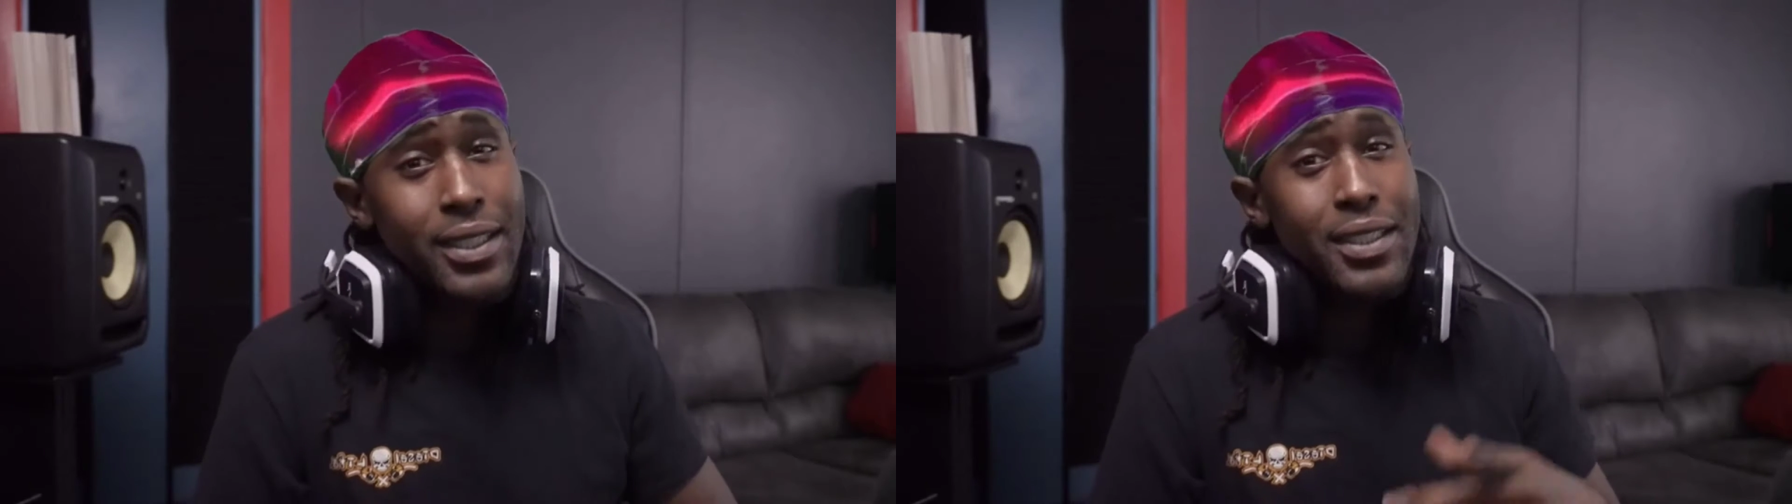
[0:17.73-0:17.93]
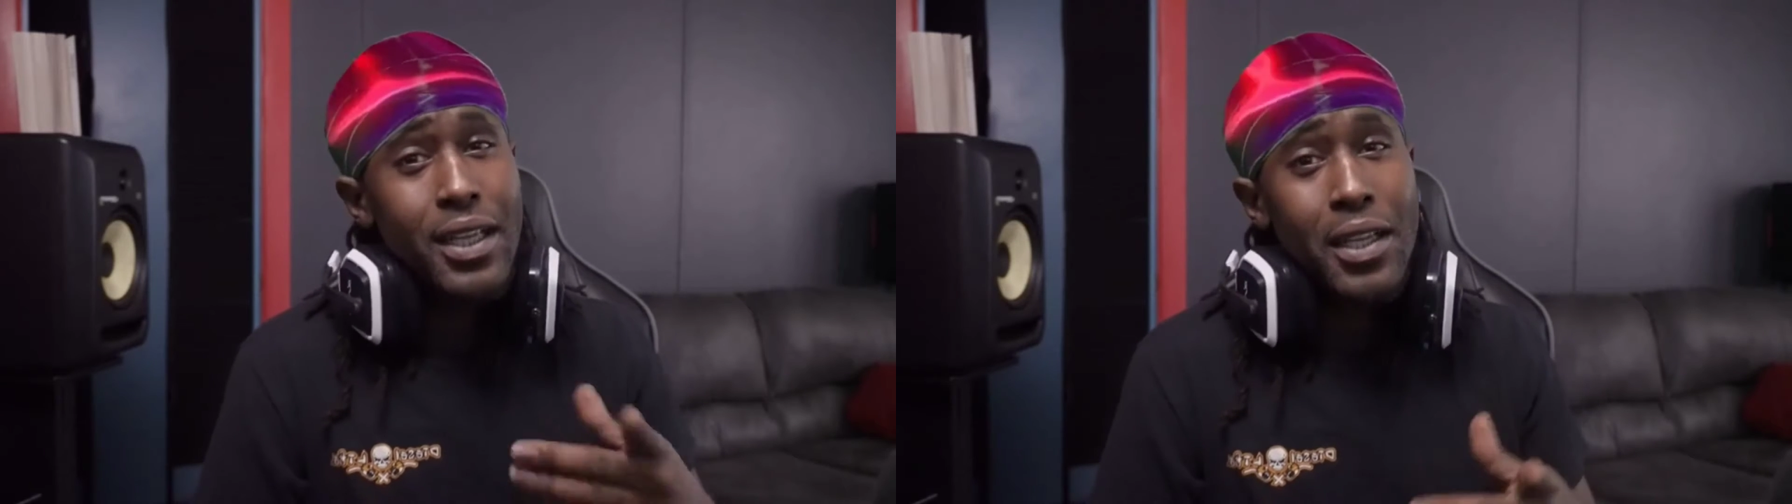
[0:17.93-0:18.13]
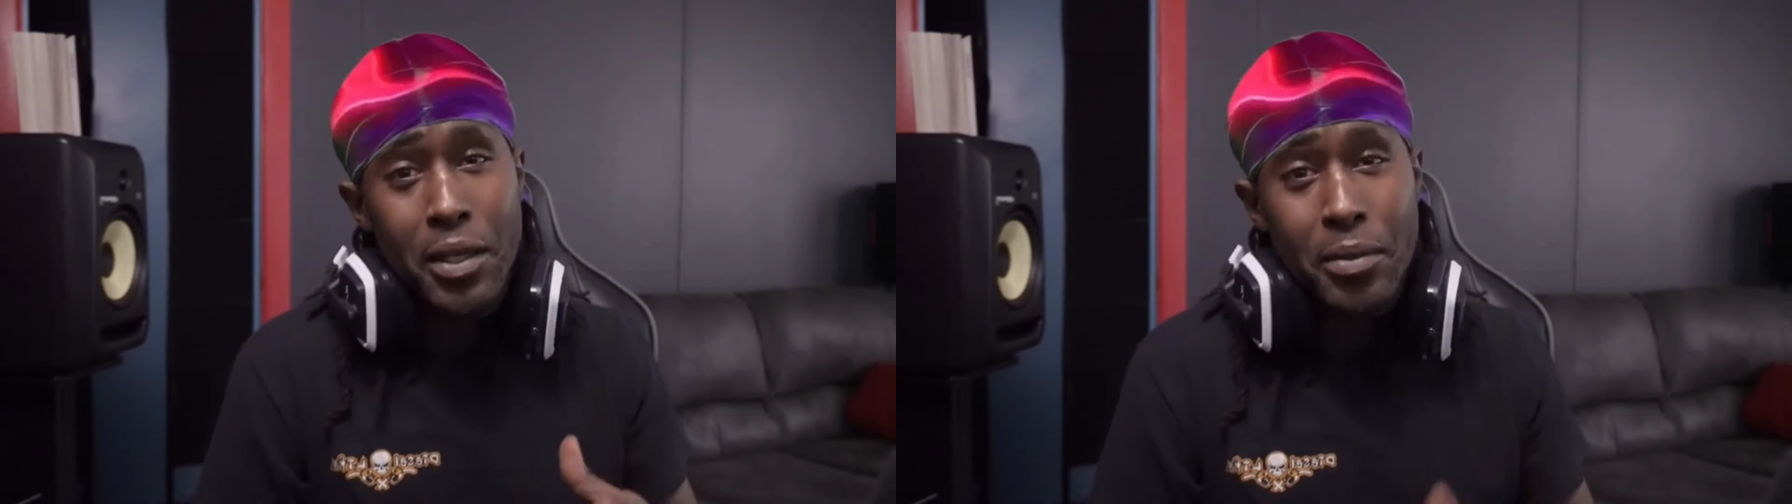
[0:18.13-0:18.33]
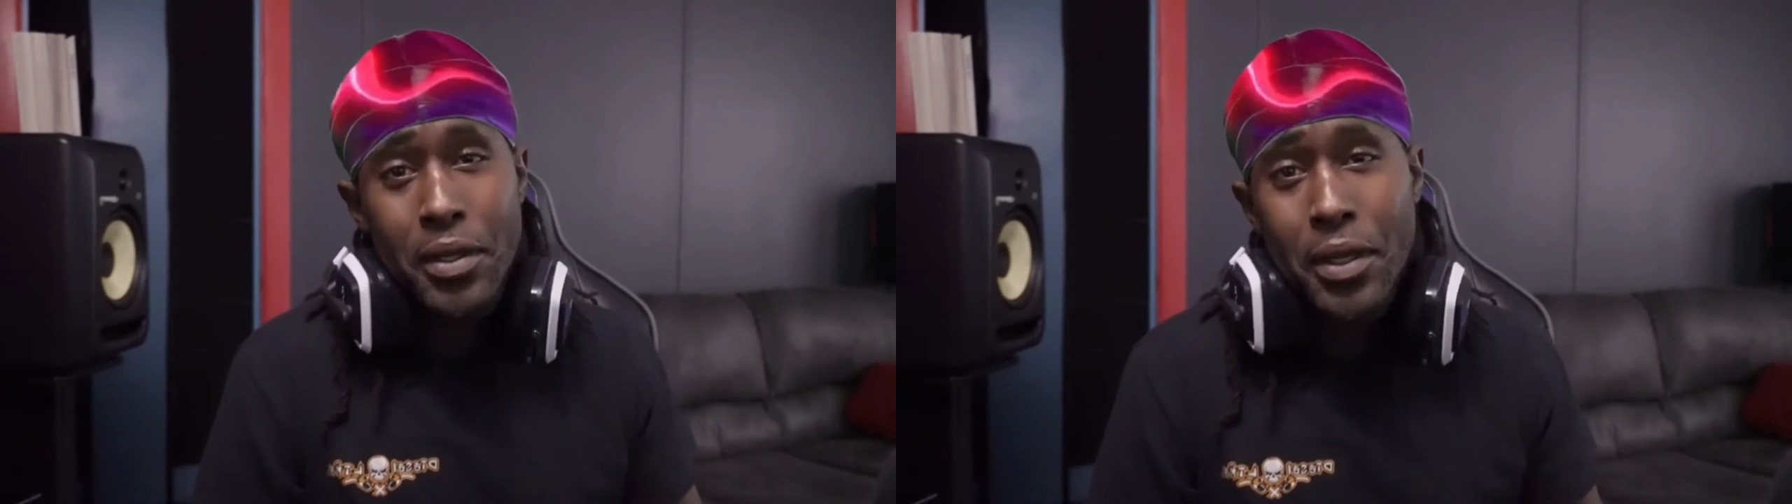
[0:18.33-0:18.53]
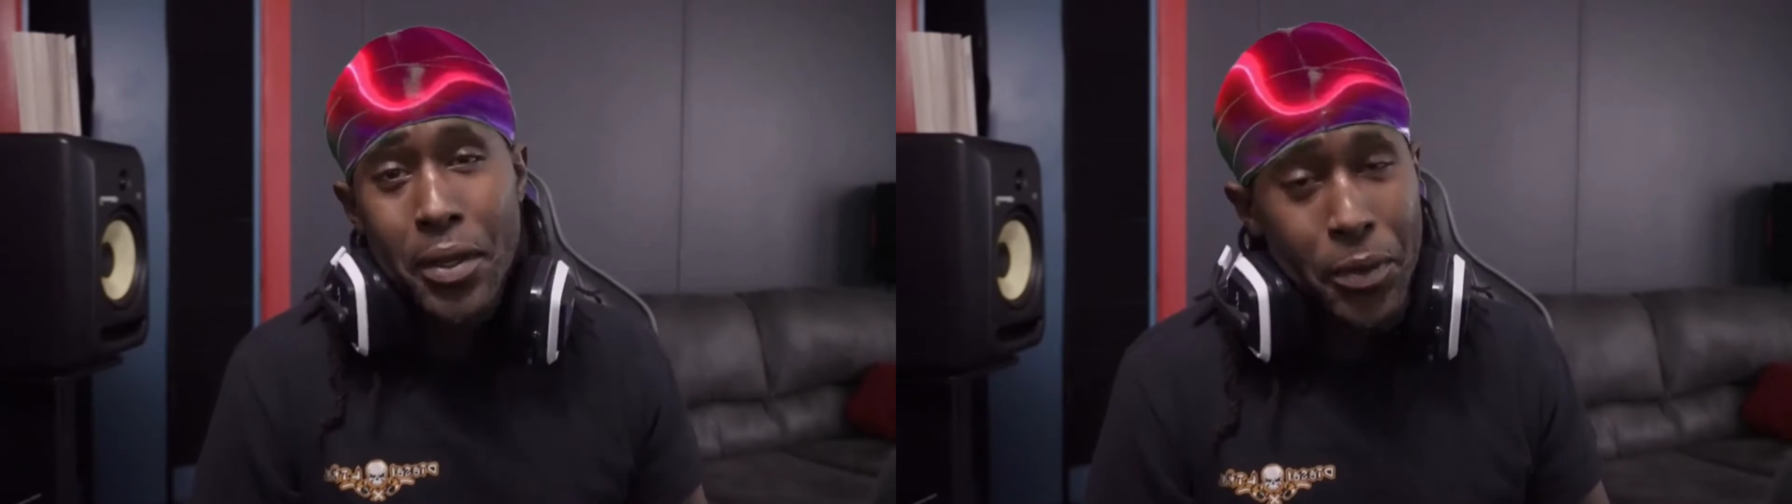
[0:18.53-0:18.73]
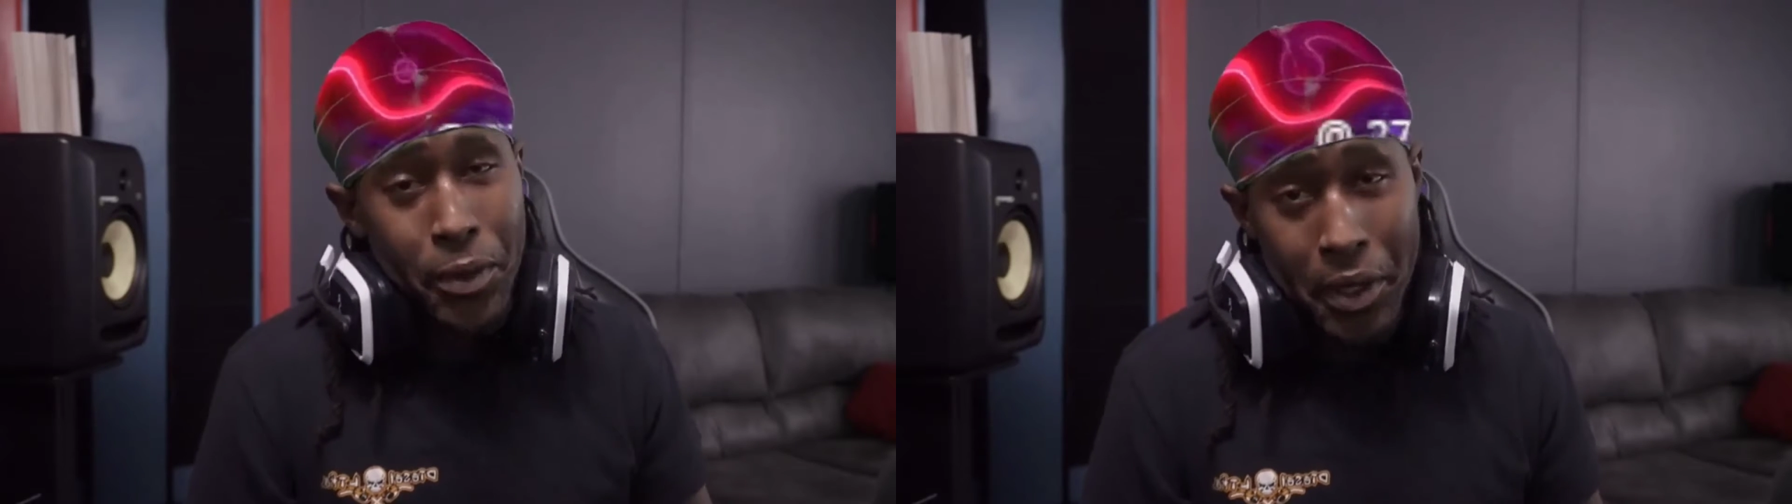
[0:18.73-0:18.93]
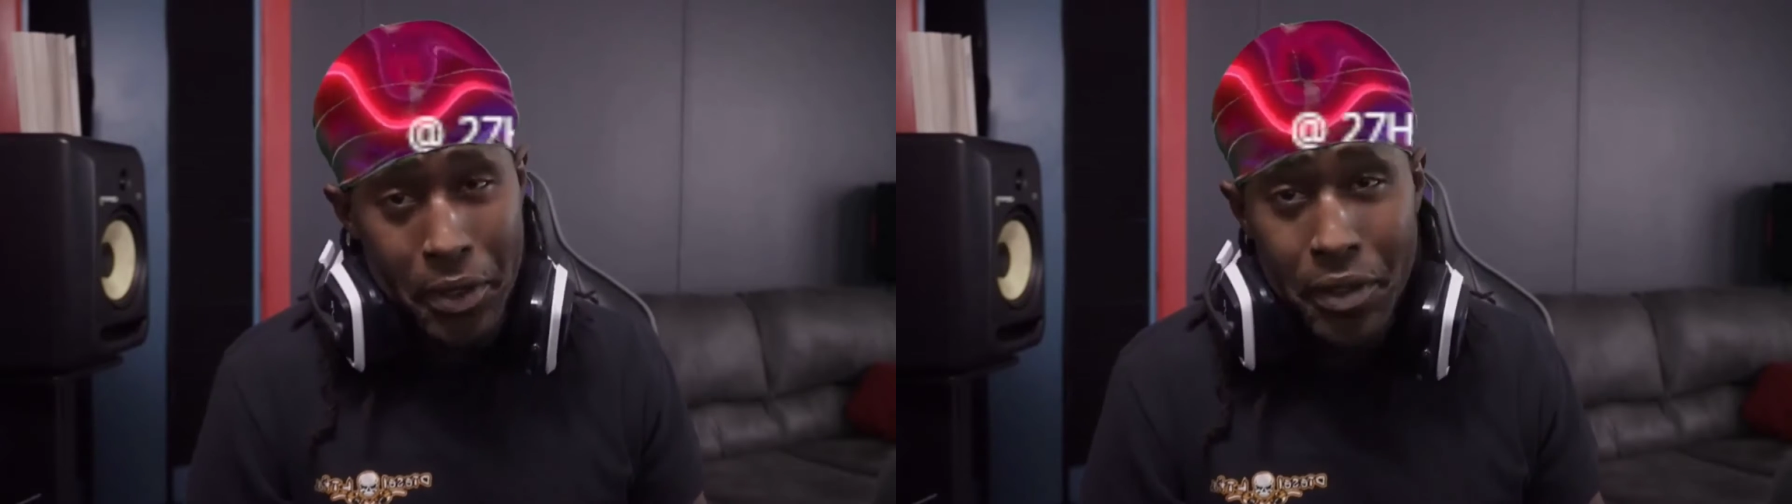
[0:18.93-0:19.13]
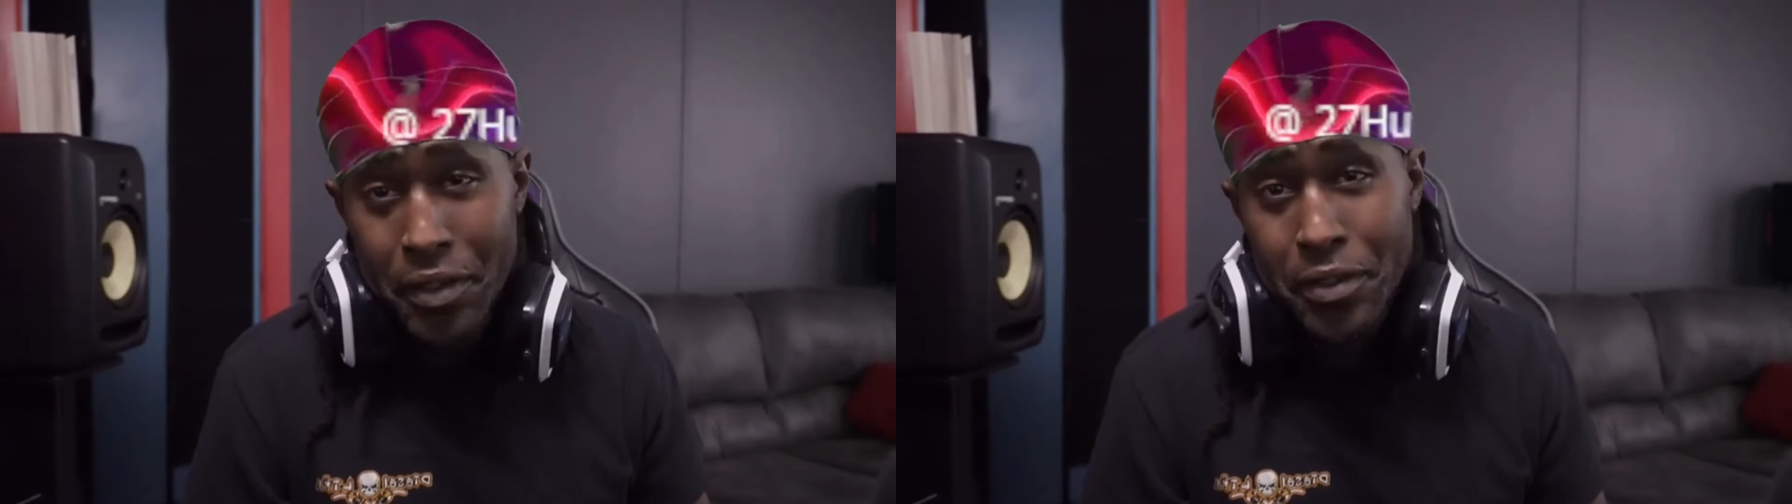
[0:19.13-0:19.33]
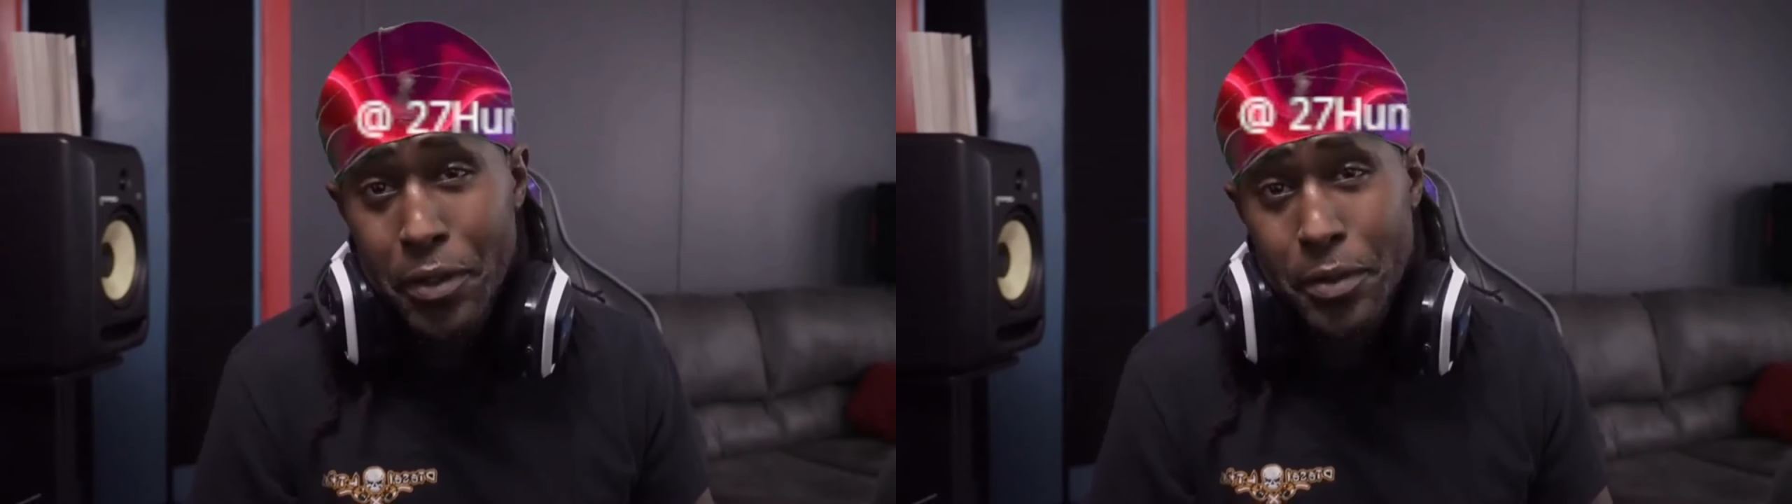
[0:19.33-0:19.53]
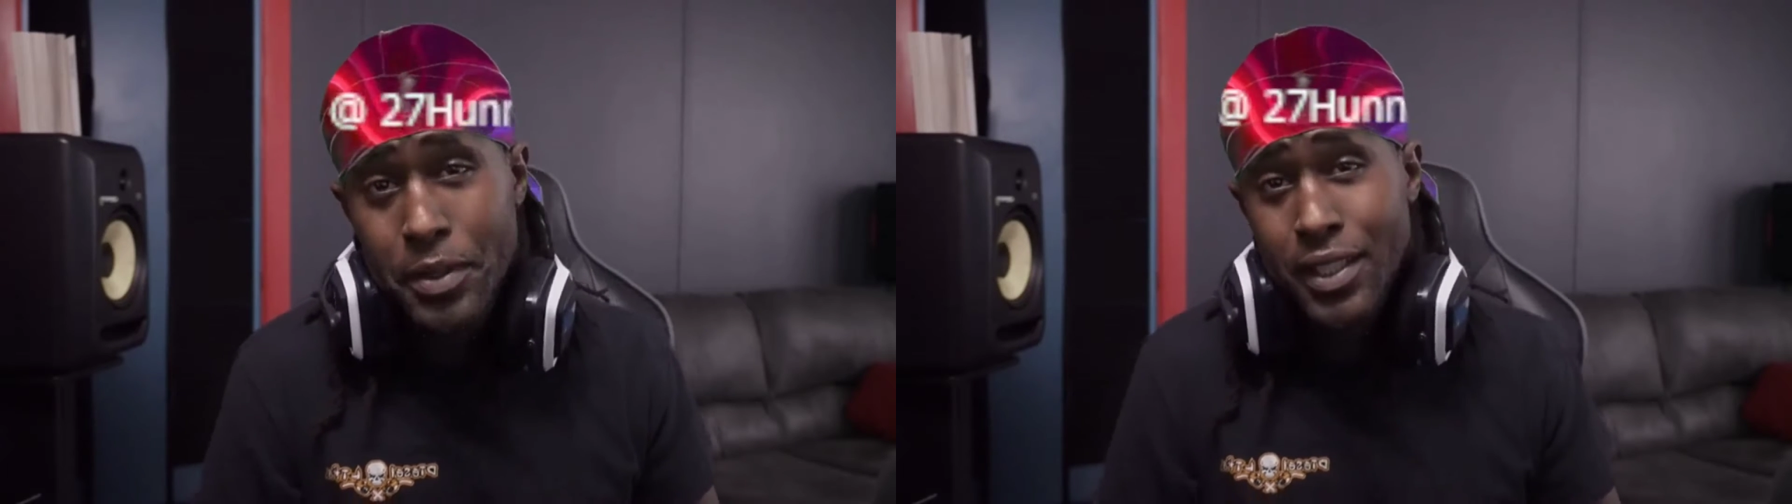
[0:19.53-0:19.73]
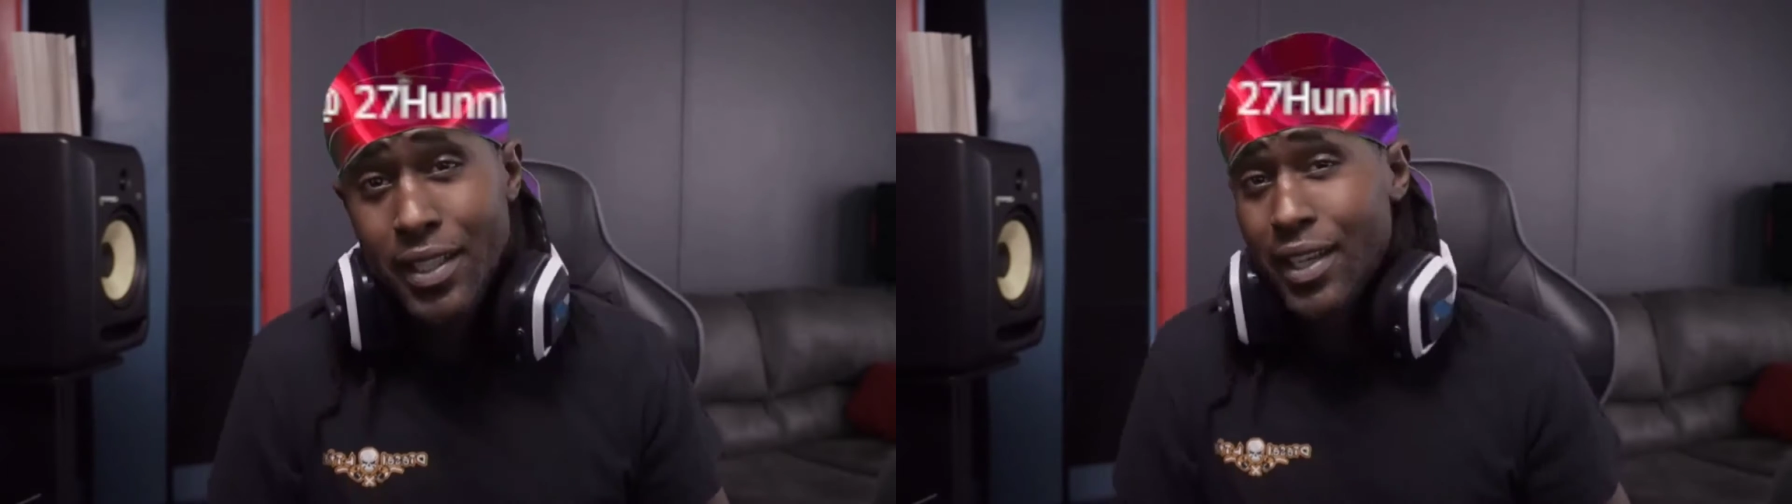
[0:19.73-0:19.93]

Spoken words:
clip right here, you know what I'm saying,